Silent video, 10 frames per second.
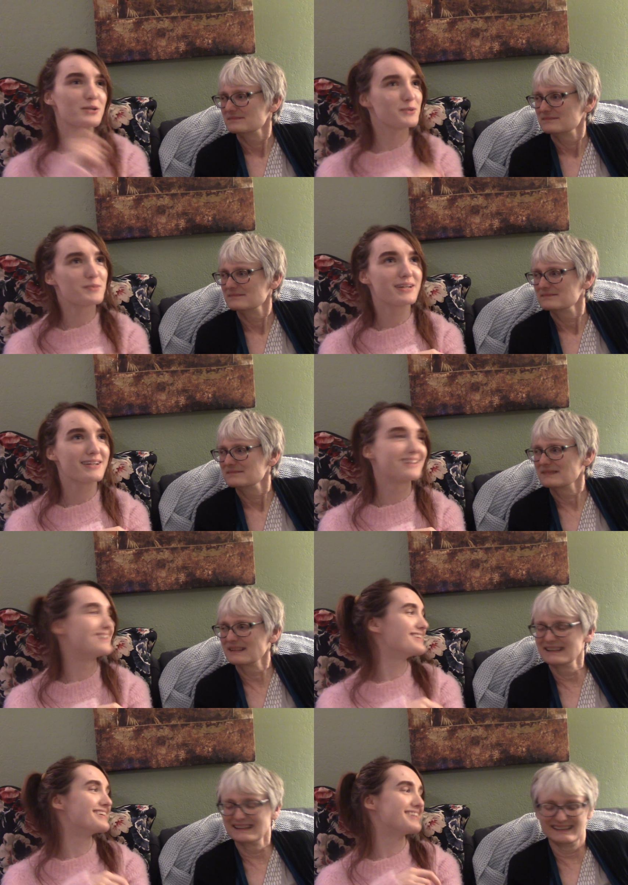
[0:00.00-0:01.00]
Speaker 1: woman.
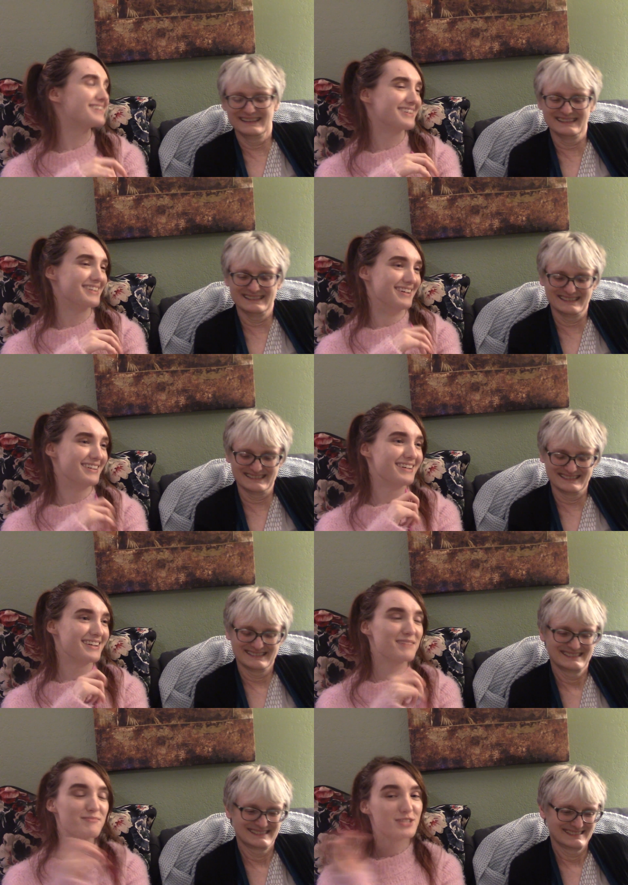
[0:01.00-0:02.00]

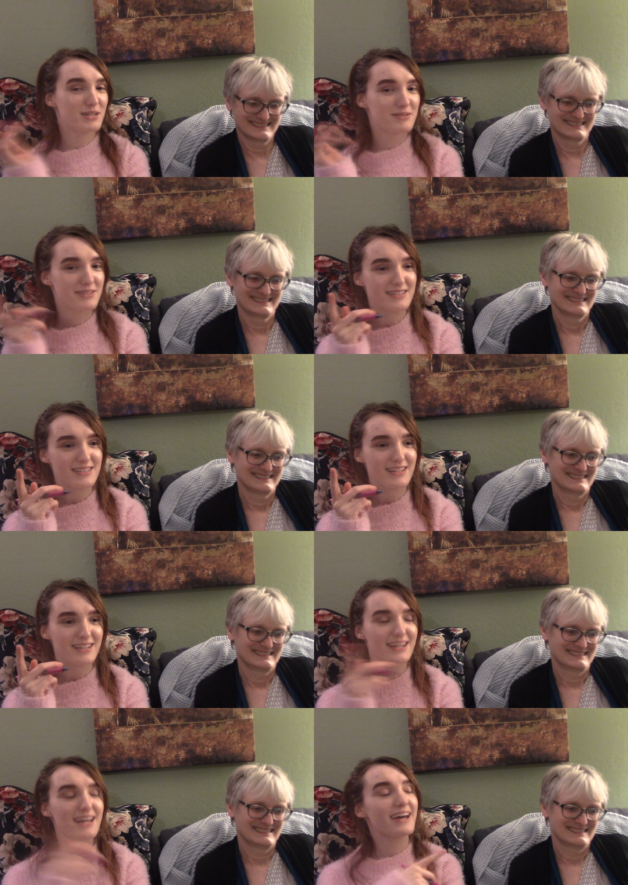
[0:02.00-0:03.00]
But Jamie starts to eat,
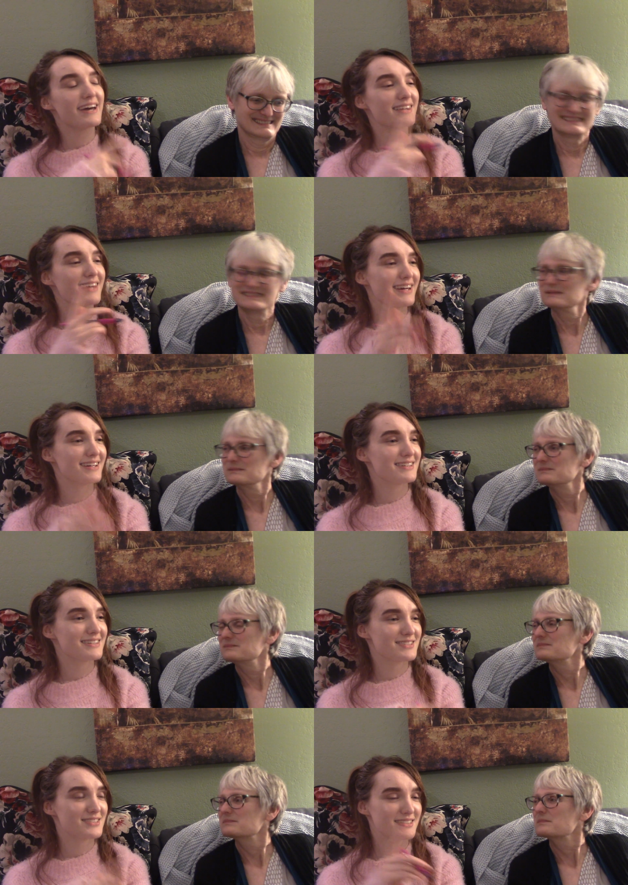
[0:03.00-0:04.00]
and then
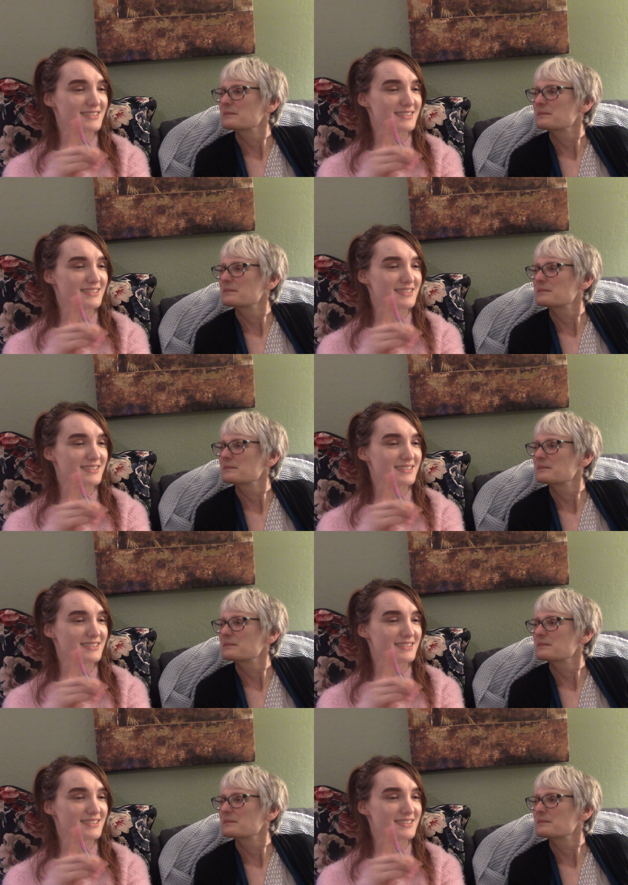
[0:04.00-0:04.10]
she